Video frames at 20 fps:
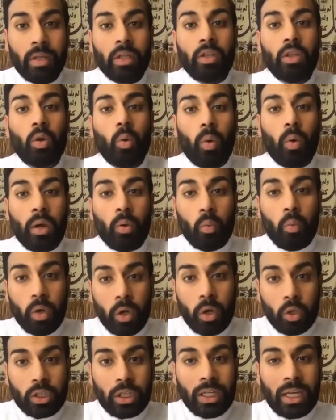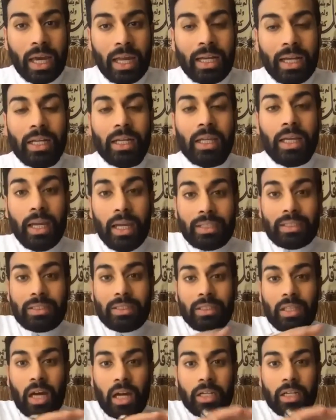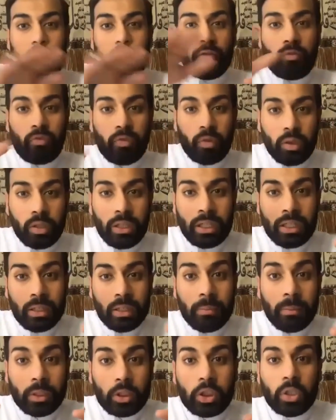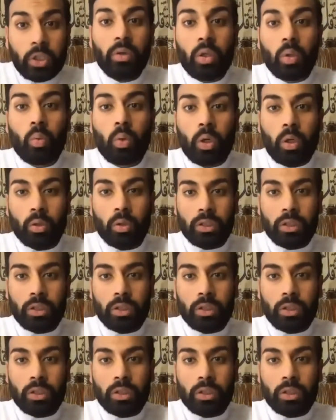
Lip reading: the way we're looking at it, it's not fully in the material world.